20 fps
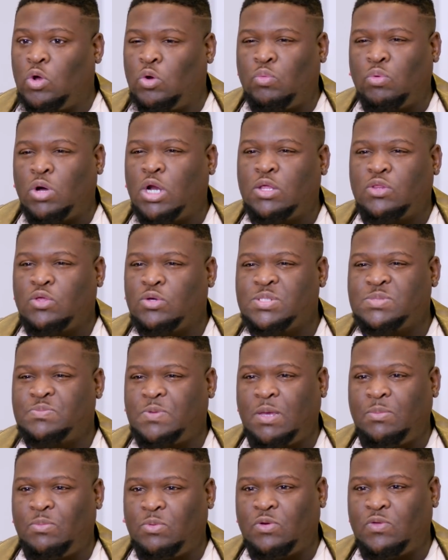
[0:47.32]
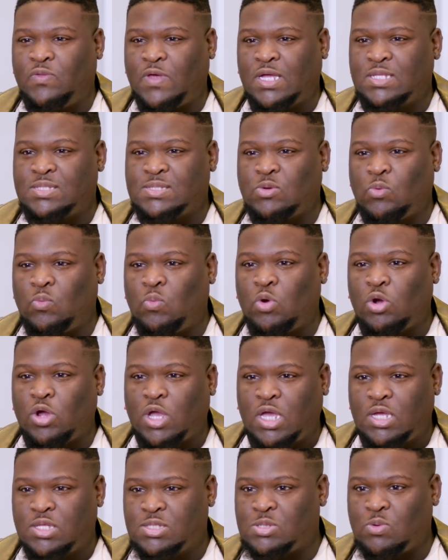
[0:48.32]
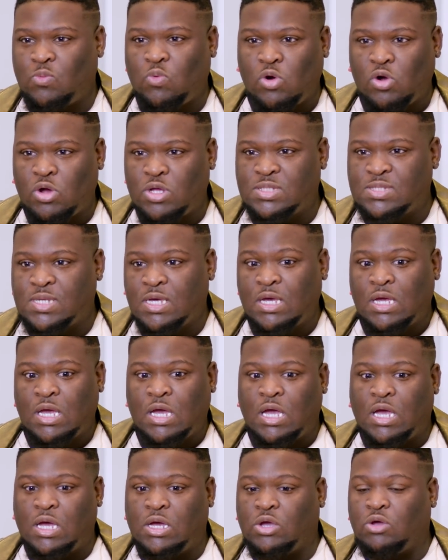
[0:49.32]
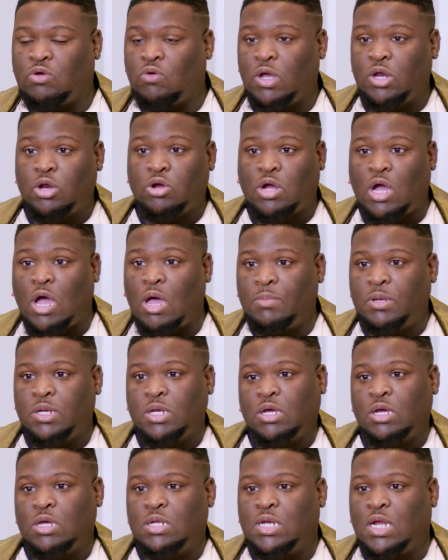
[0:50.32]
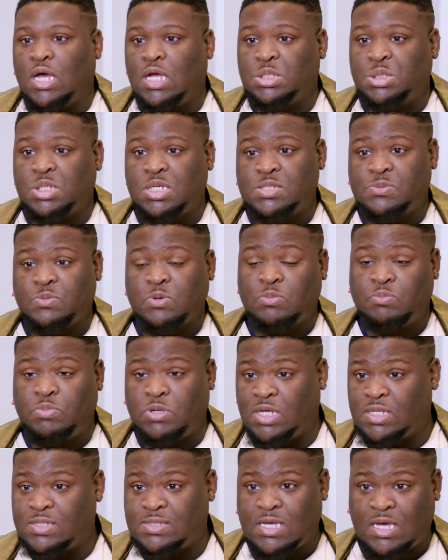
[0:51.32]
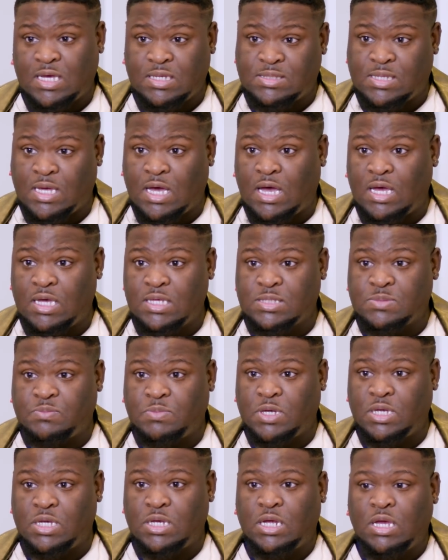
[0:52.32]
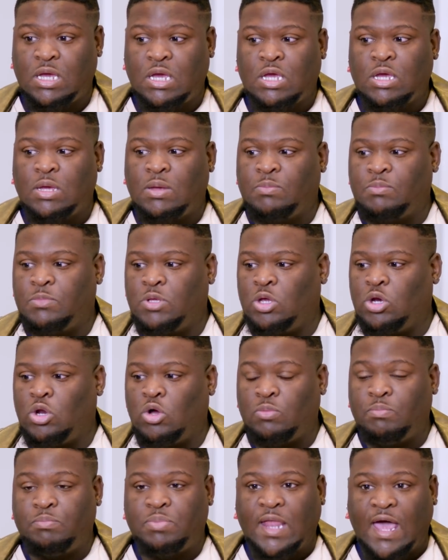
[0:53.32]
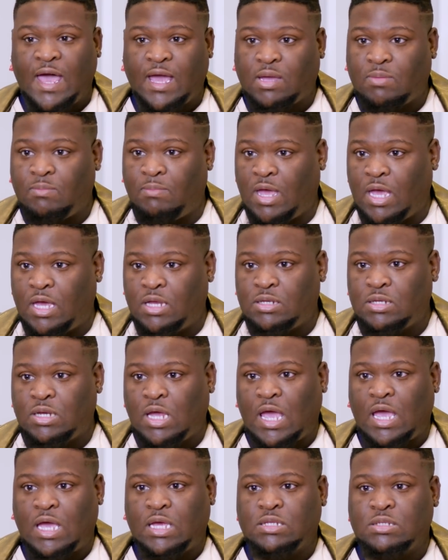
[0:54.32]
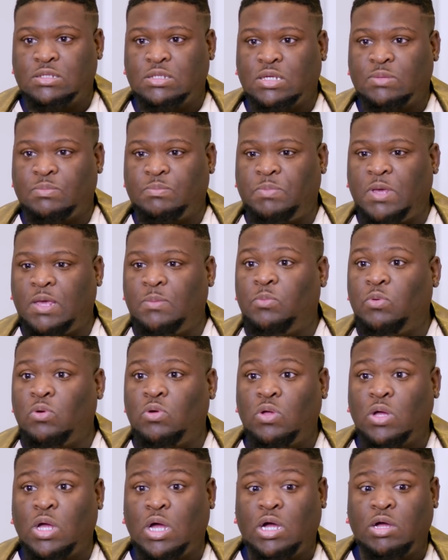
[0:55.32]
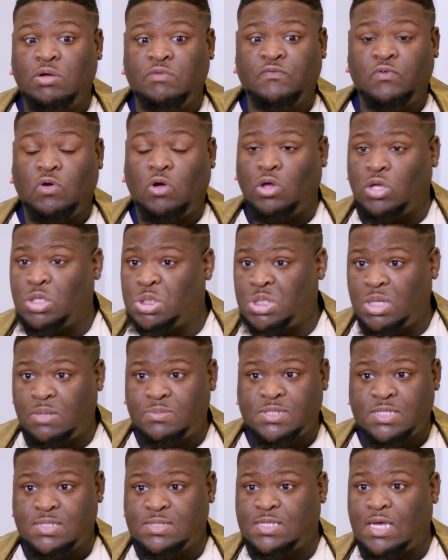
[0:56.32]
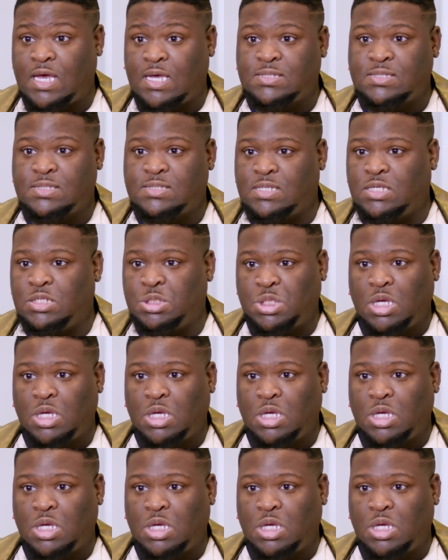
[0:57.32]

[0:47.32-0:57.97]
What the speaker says: know, one of those people that's working towards a greater common good, not just for plus size guys, but you know, black men and people of all shapes and sizes in